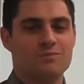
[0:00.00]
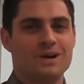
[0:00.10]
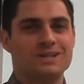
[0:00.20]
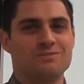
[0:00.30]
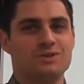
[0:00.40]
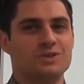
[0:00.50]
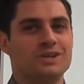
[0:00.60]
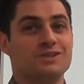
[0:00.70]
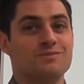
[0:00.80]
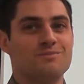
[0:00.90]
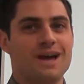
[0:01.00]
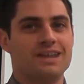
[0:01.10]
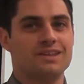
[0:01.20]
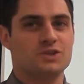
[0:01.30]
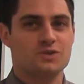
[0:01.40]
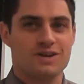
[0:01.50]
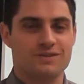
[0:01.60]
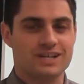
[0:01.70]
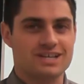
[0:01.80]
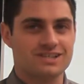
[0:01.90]
back to Mr. Lehner's Math
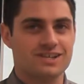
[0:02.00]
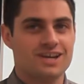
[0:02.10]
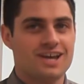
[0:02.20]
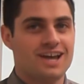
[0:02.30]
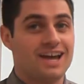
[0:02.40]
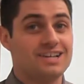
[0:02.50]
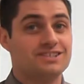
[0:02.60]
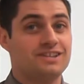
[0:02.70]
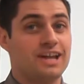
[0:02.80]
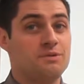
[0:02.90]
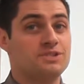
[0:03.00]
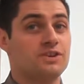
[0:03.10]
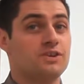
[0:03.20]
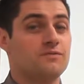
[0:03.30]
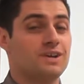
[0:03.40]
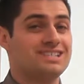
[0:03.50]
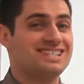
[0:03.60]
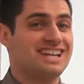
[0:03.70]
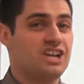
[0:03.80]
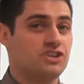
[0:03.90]
Extravaganza. As today we start
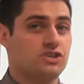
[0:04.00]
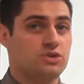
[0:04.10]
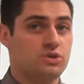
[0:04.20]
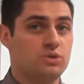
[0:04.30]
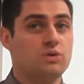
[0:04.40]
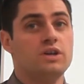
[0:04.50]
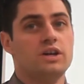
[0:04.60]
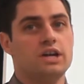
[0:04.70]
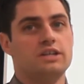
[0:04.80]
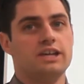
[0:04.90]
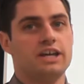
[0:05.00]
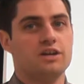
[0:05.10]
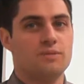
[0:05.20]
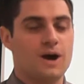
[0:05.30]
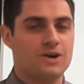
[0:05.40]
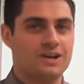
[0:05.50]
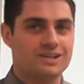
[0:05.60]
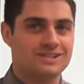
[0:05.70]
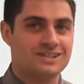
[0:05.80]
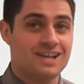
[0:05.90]
Investigation 2 in Data About
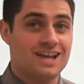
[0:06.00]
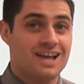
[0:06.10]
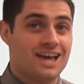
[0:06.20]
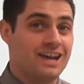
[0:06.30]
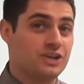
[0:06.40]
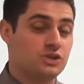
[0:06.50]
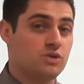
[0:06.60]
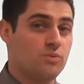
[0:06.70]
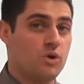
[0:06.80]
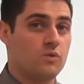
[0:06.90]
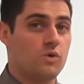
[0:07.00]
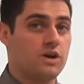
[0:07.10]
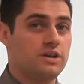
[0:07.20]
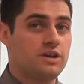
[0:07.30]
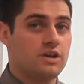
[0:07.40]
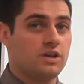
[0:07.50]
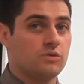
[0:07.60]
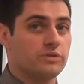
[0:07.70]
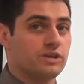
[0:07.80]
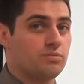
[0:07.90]
Us. And in 2.1,
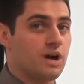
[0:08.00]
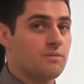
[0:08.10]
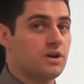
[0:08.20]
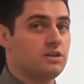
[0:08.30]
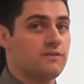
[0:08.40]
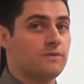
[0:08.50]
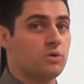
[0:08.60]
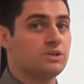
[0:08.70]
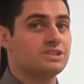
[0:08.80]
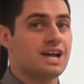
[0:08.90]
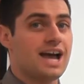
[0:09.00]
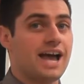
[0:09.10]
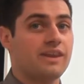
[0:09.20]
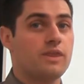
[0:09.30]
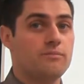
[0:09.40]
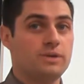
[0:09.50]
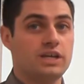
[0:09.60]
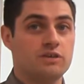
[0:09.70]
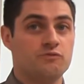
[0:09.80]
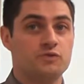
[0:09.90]
we're going to primarily focus on the
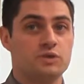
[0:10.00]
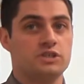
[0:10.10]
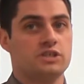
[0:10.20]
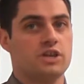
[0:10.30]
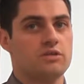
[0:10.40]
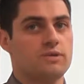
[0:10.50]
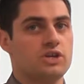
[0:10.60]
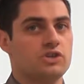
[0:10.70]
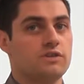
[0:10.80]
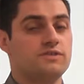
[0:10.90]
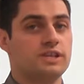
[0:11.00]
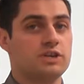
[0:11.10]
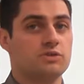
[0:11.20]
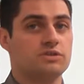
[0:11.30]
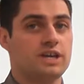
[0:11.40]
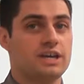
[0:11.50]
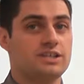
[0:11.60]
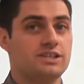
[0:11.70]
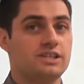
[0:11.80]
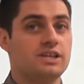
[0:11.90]
mean, which is another measure of central
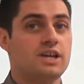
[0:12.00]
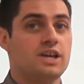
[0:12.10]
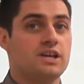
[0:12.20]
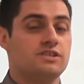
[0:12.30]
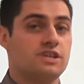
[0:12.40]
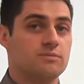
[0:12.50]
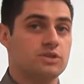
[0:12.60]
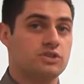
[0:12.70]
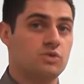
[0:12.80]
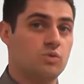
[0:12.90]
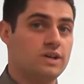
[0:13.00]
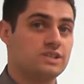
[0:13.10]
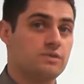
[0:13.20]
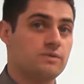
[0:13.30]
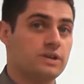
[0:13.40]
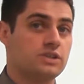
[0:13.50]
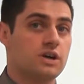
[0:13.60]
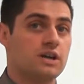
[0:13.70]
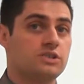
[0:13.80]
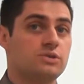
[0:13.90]
tendency, similar to ones that we've already
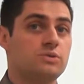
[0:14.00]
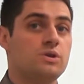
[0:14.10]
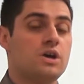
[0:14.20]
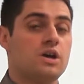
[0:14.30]
talked to,